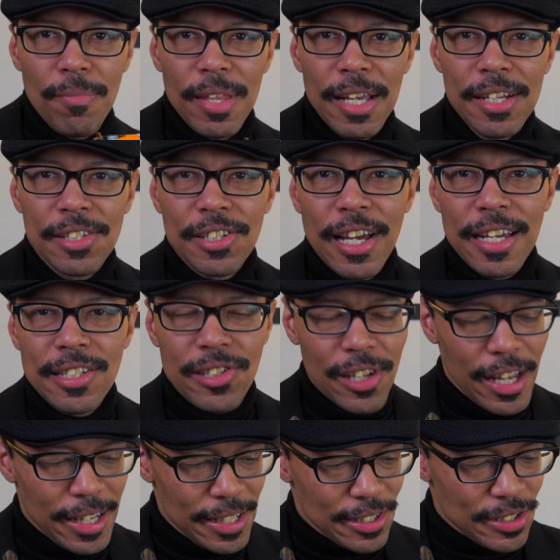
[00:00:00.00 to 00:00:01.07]
It tastes
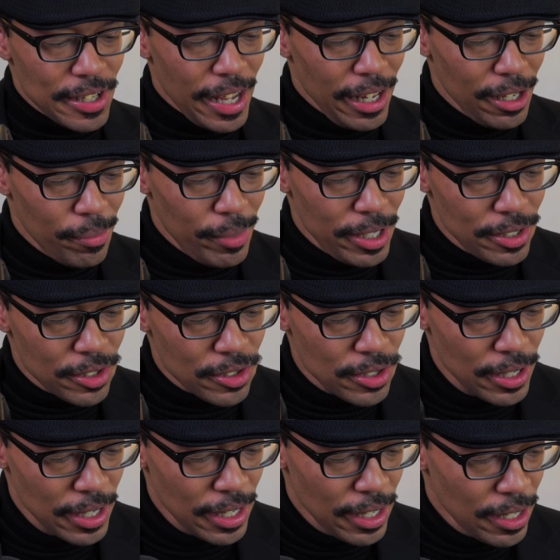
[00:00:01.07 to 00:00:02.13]
like its elements,
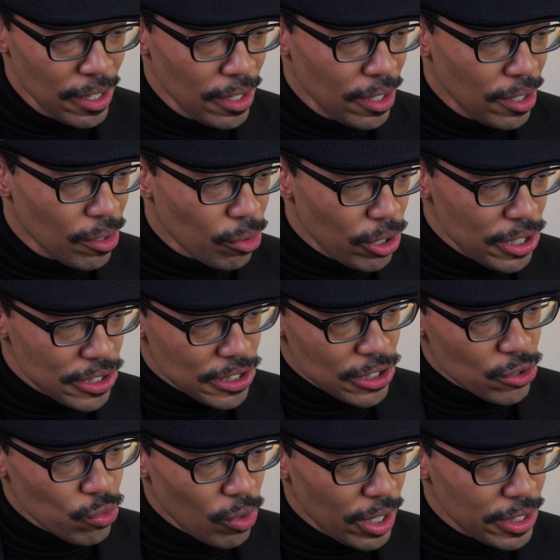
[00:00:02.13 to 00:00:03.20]
whereas
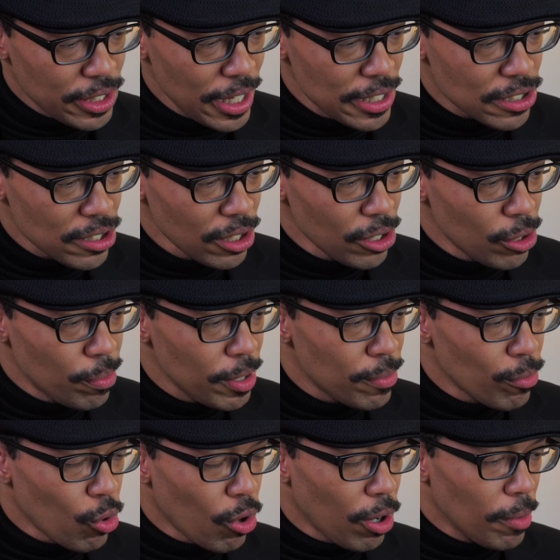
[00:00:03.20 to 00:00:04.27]
this one tastes a little bit
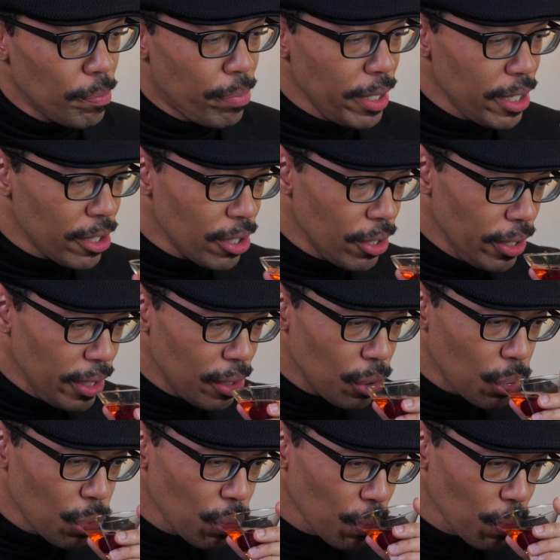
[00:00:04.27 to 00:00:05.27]
more bitter, and